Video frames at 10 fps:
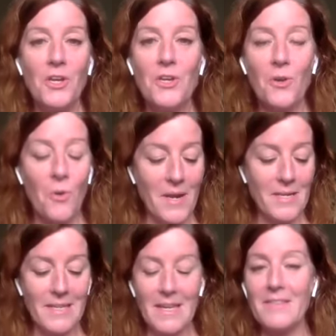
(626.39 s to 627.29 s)
you're
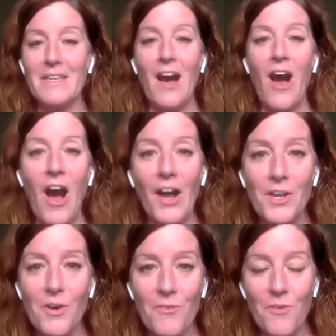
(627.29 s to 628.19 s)
going to get the
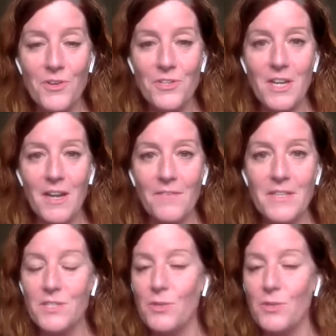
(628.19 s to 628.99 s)
audio version of it.